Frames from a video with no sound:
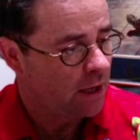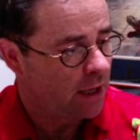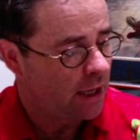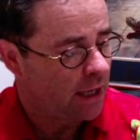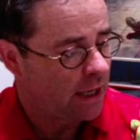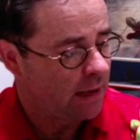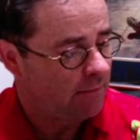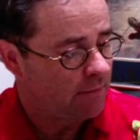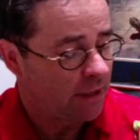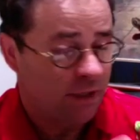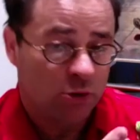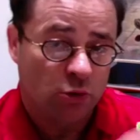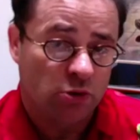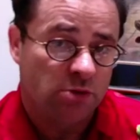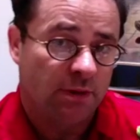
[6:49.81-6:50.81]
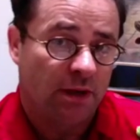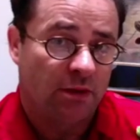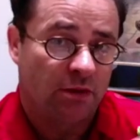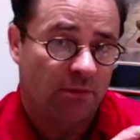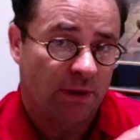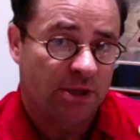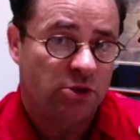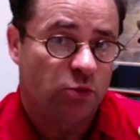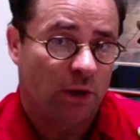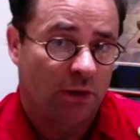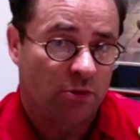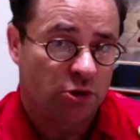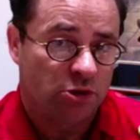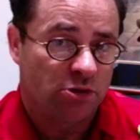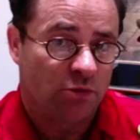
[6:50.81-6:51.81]
But he talks about the best way,
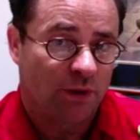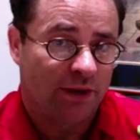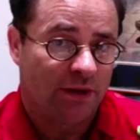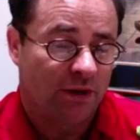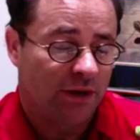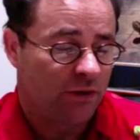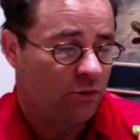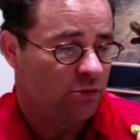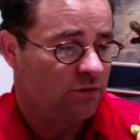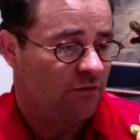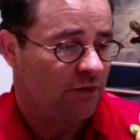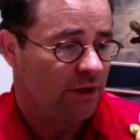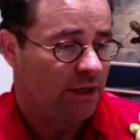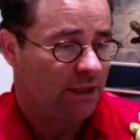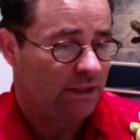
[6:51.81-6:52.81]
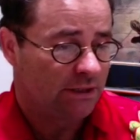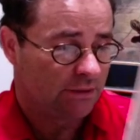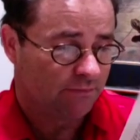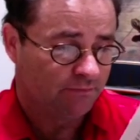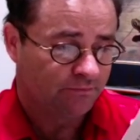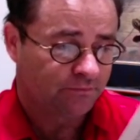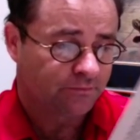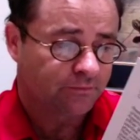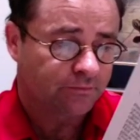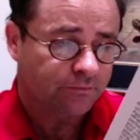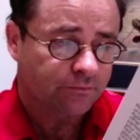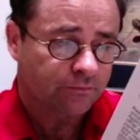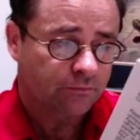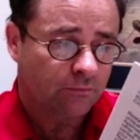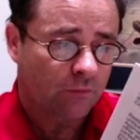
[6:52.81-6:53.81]
which is the way that I used for years
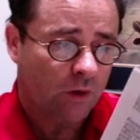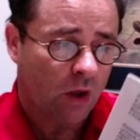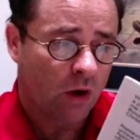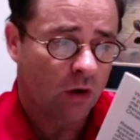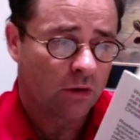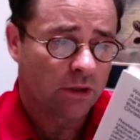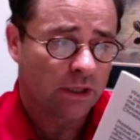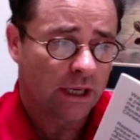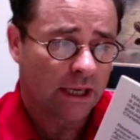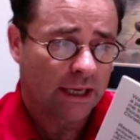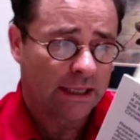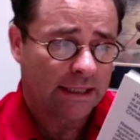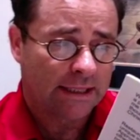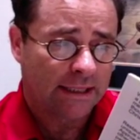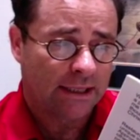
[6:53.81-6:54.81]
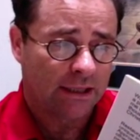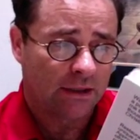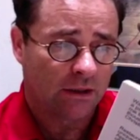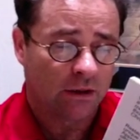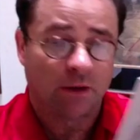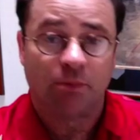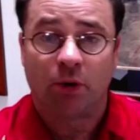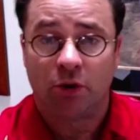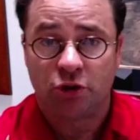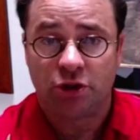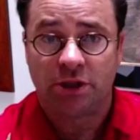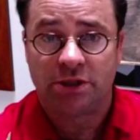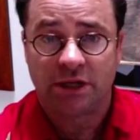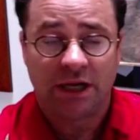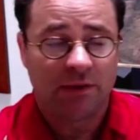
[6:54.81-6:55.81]
on approaching
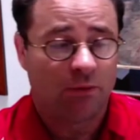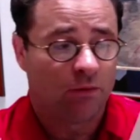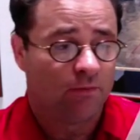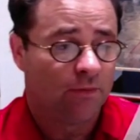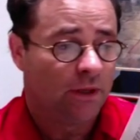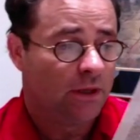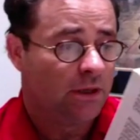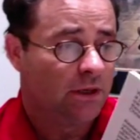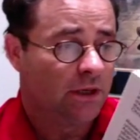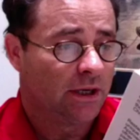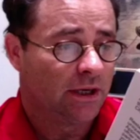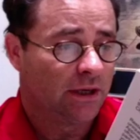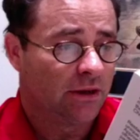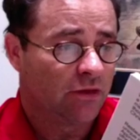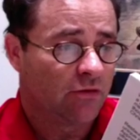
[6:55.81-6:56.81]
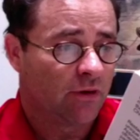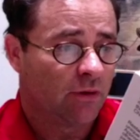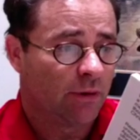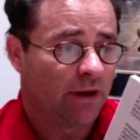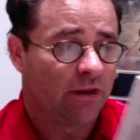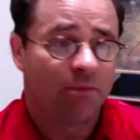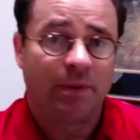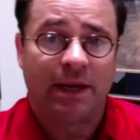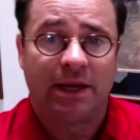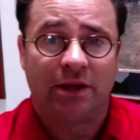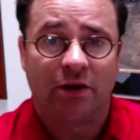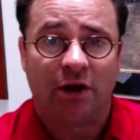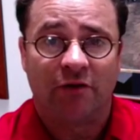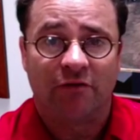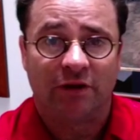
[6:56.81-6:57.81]
a table. Throw away the
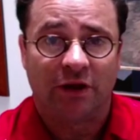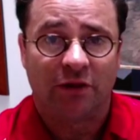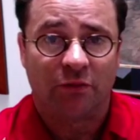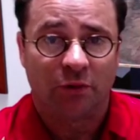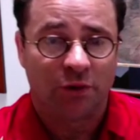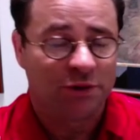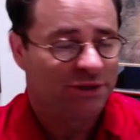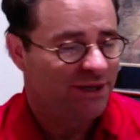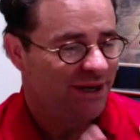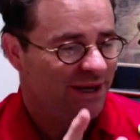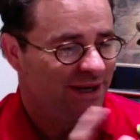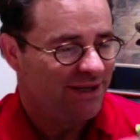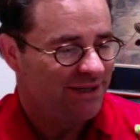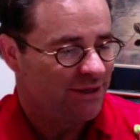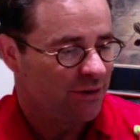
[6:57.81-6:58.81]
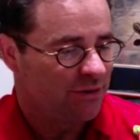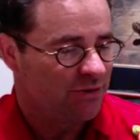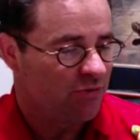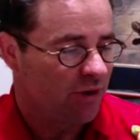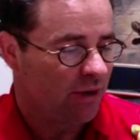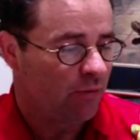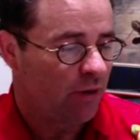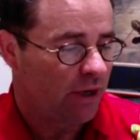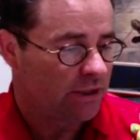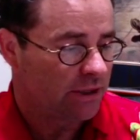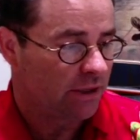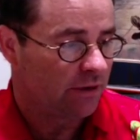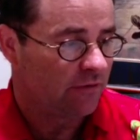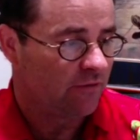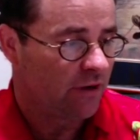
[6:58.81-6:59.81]
penknife, in other words. So it's really
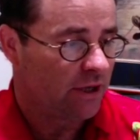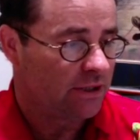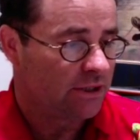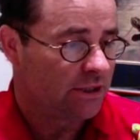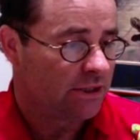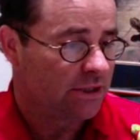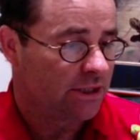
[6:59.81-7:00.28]
practical advice.